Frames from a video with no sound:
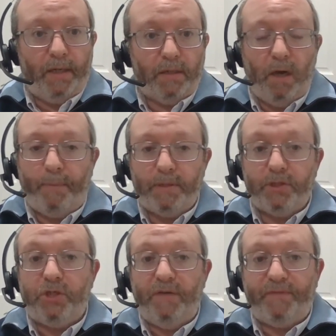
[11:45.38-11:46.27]
companies
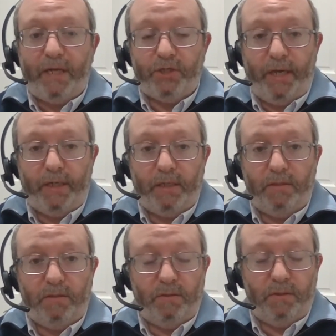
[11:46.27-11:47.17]
to shift out of China
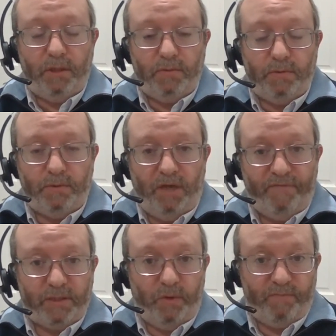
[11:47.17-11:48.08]
and,
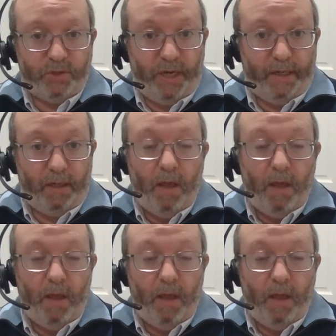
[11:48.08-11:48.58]
divest away from China.